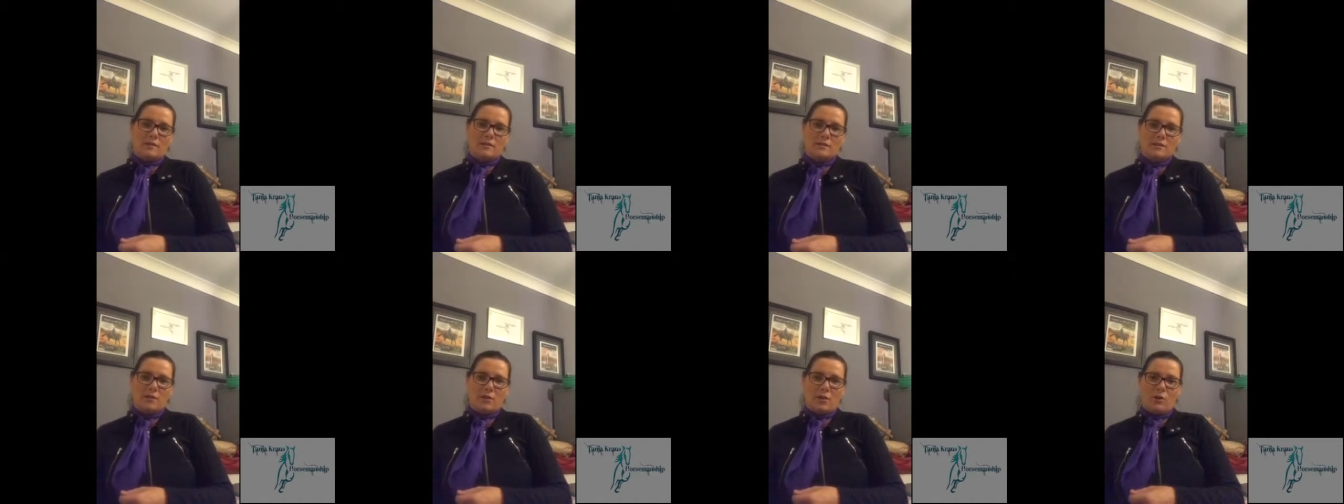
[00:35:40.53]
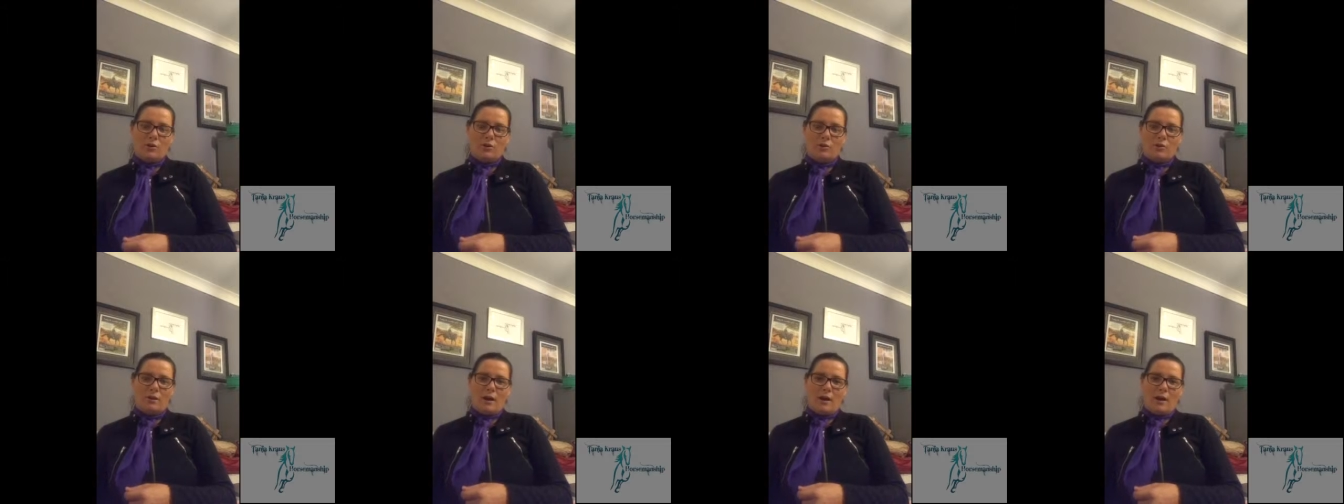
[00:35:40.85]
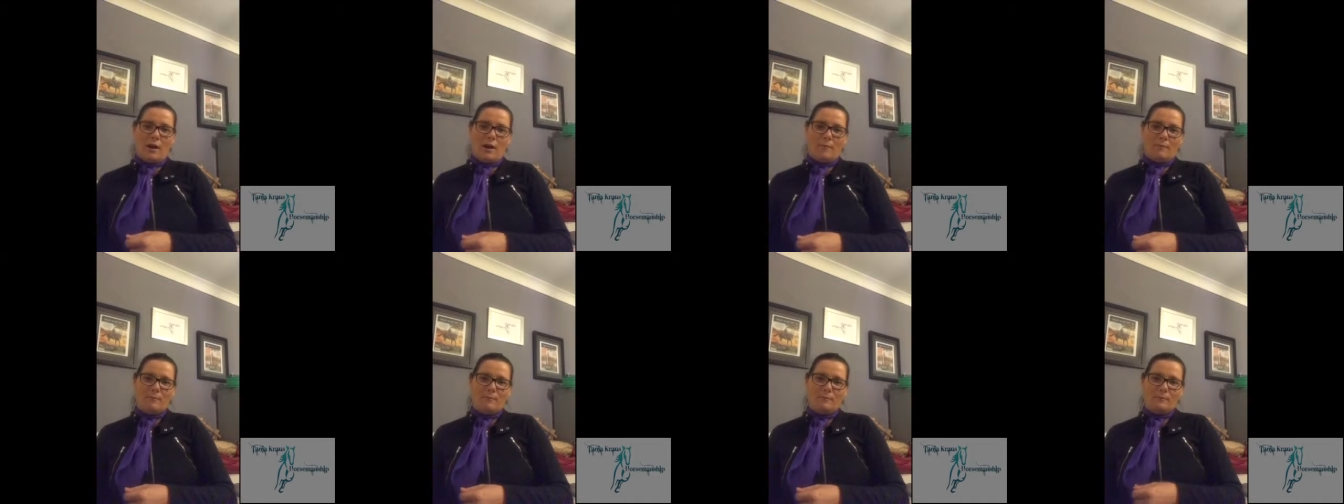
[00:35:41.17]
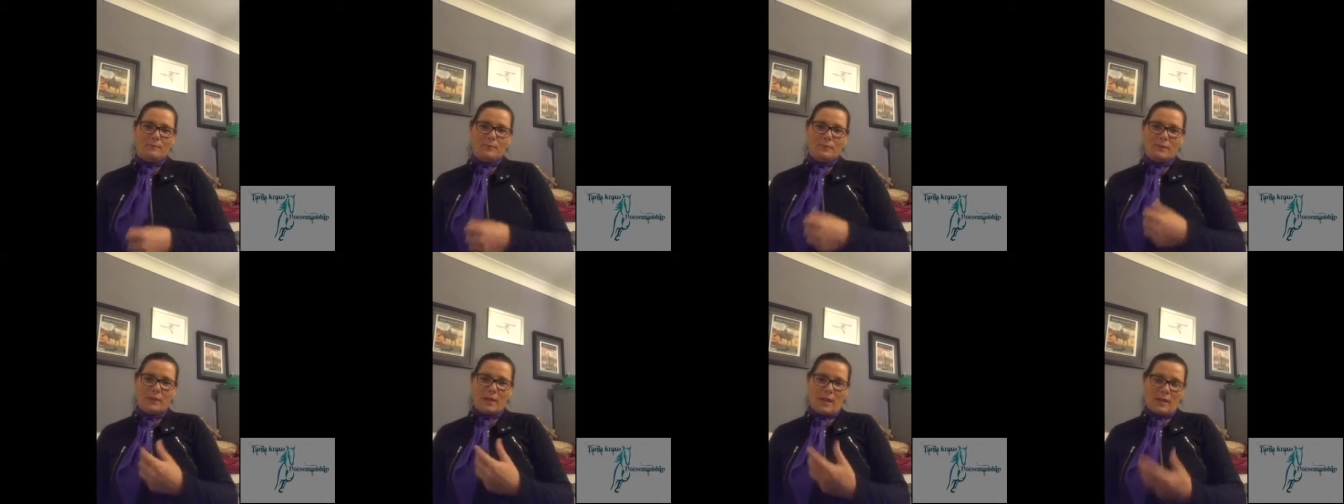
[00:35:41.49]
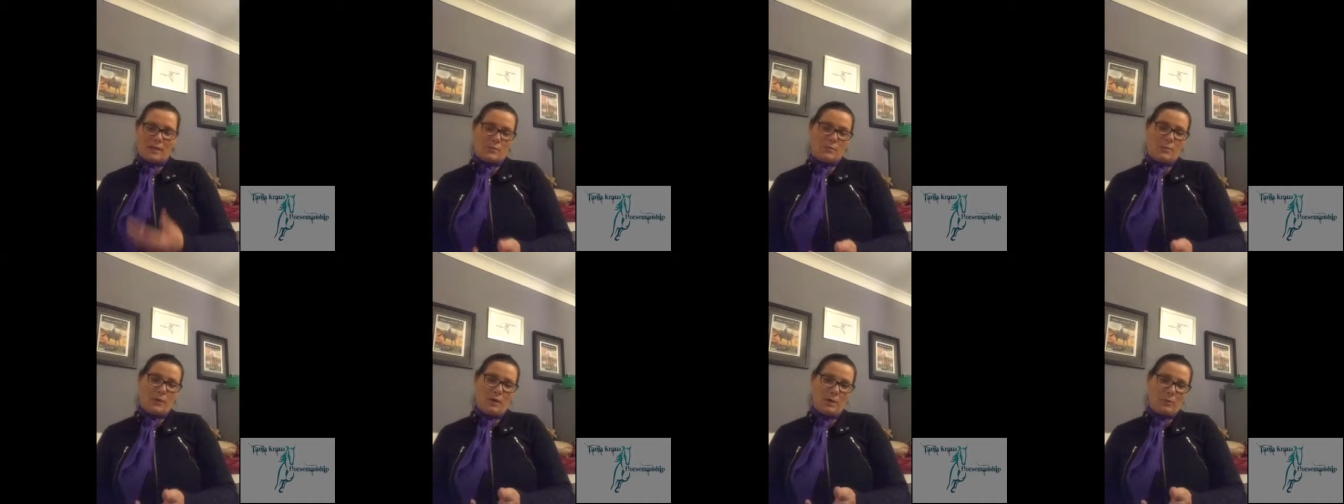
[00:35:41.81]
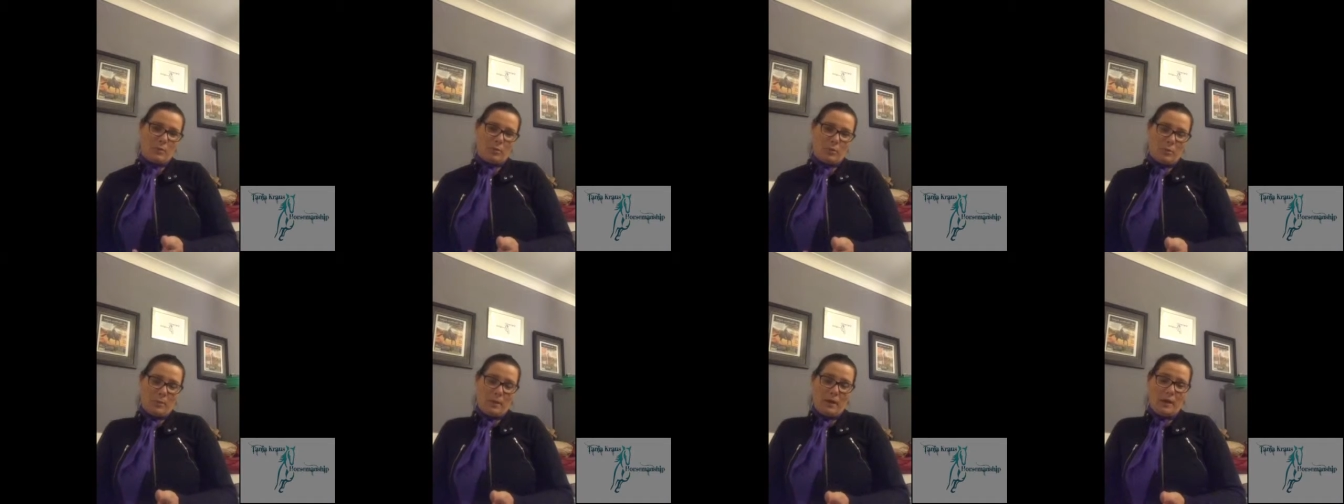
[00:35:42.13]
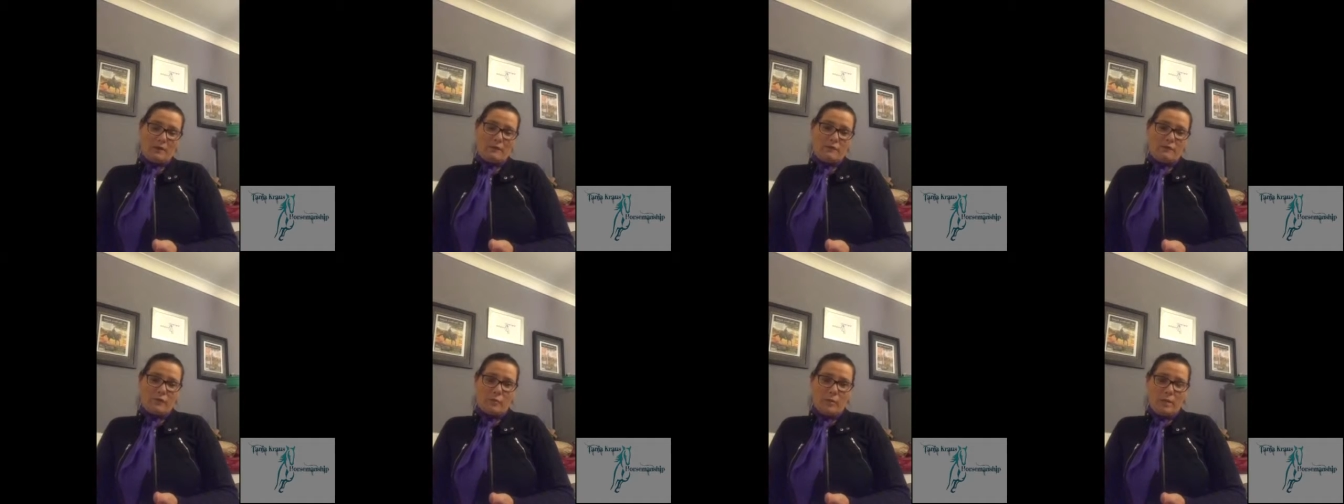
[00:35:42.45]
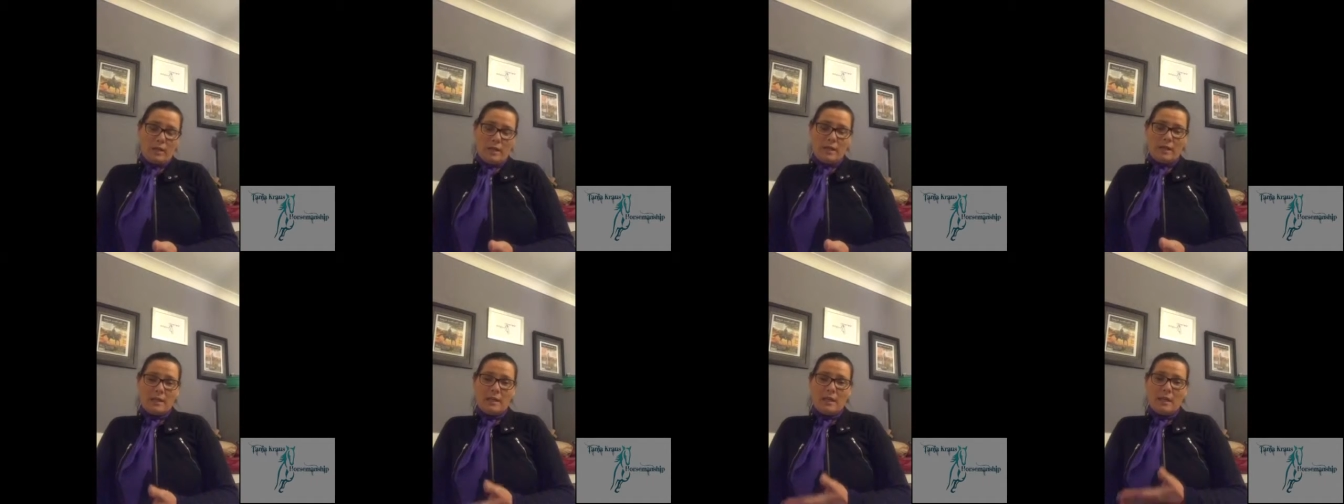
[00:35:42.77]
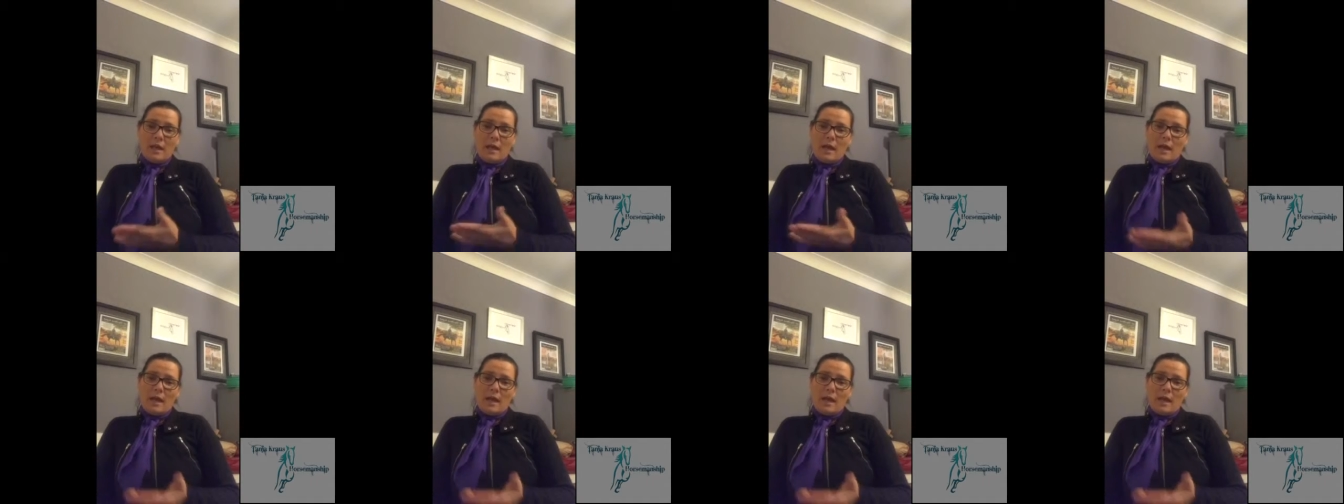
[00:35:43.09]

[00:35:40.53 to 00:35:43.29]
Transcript: So that's being prepared for me.